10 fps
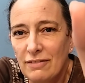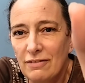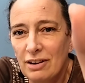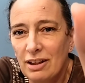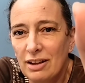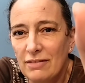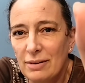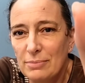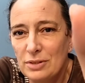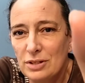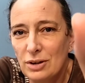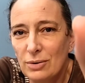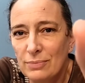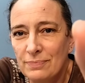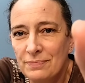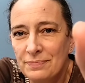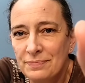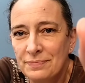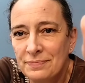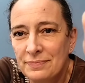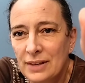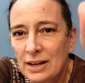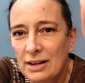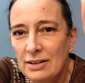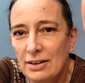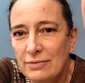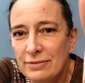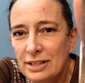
for a lot of them, so I don't know.